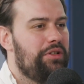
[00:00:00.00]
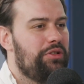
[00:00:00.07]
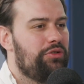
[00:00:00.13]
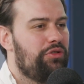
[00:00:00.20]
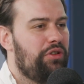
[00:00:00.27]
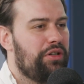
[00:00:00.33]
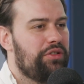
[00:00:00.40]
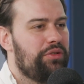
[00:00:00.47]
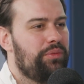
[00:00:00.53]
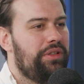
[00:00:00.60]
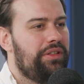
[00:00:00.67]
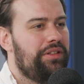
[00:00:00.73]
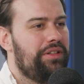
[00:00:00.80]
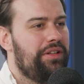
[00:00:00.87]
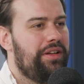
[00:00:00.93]
trucks
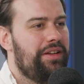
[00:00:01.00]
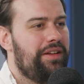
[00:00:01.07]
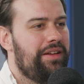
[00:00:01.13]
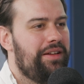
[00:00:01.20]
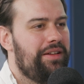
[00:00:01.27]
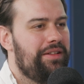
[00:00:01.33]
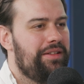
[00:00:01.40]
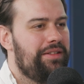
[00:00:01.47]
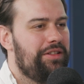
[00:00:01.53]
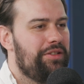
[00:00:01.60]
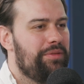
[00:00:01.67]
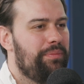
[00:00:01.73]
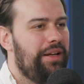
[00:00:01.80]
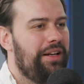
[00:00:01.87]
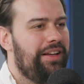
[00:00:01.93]
with the
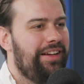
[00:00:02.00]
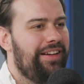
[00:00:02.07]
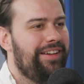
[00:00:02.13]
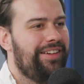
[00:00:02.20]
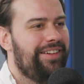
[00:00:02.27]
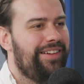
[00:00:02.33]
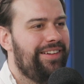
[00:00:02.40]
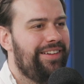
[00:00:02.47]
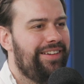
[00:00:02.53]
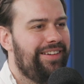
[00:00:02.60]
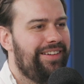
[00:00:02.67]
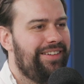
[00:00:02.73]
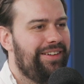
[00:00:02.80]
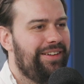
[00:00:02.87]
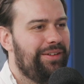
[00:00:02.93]
spinning
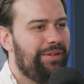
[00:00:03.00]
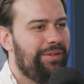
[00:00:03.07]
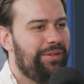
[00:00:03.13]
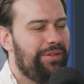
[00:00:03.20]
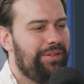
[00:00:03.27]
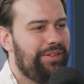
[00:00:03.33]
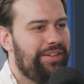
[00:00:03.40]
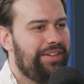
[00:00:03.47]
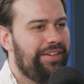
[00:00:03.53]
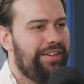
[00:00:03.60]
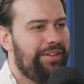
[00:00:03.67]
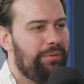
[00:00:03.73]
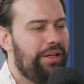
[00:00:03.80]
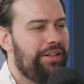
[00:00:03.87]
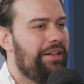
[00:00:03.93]

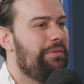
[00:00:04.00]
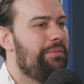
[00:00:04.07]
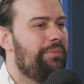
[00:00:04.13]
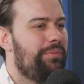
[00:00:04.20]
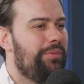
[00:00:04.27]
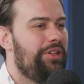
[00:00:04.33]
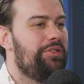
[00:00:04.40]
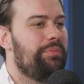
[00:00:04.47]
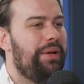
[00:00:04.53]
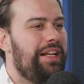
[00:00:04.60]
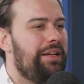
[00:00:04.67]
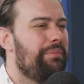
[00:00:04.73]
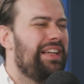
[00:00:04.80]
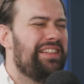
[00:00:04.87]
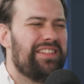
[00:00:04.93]
where the
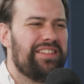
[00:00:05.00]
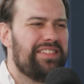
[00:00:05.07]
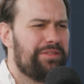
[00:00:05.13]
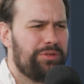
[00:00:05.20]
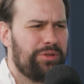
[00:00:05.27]
spinning mixers,